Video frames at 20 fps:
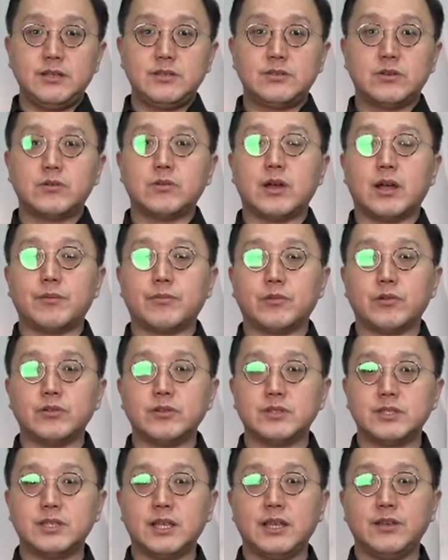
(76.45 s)
so I'm going
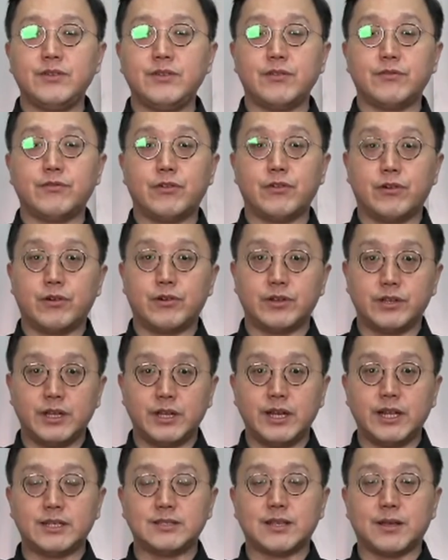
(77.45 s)
to save it for the
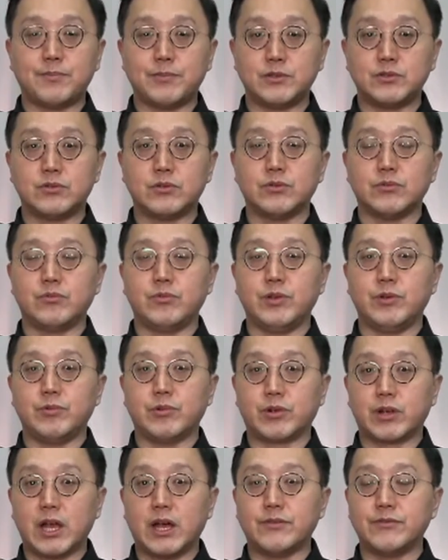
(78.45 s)
next episode we
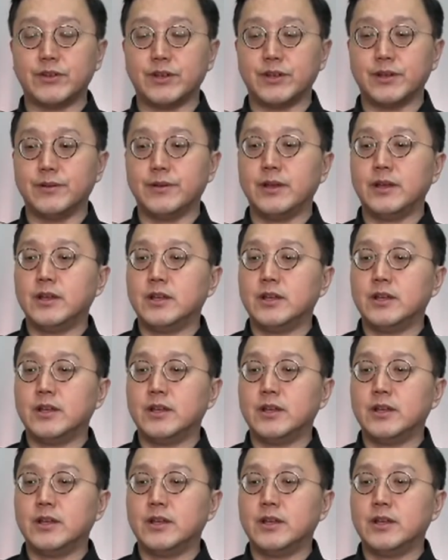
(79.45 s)
will cover.